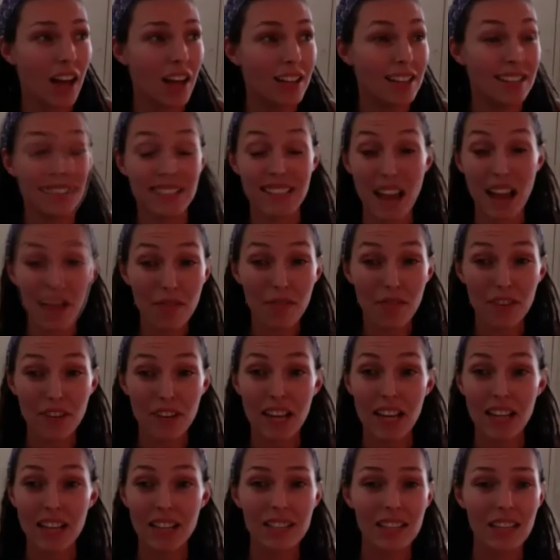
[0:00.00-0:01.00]

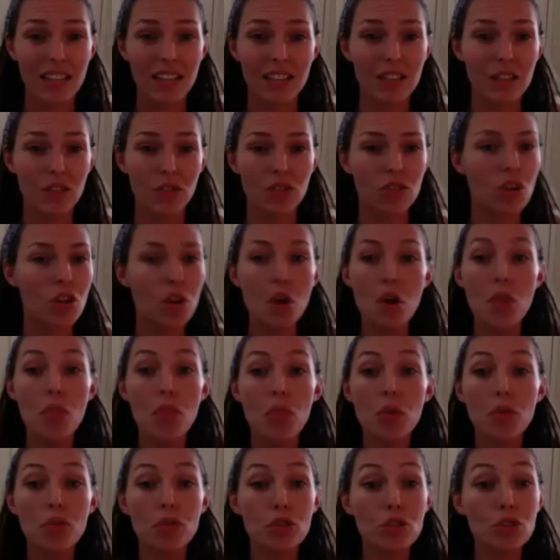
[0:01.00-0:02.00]
deafness. There's
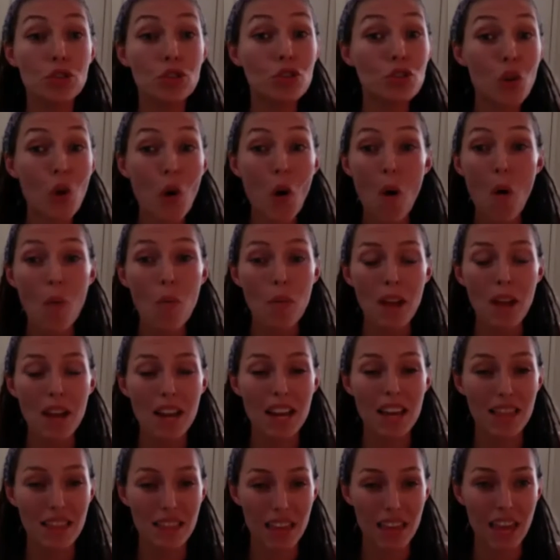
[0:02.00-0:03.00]
so
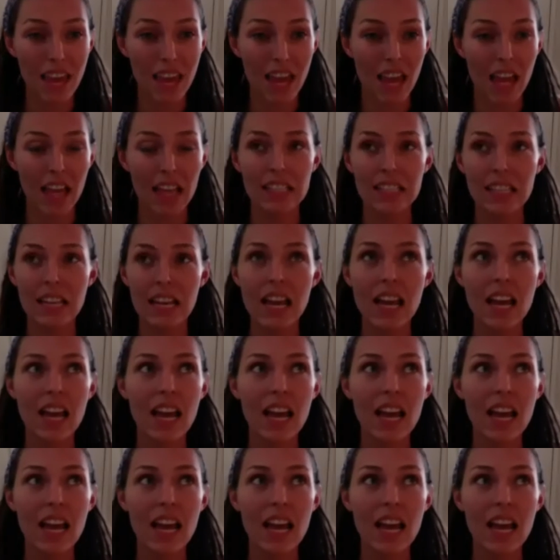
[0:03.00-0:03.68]
many things.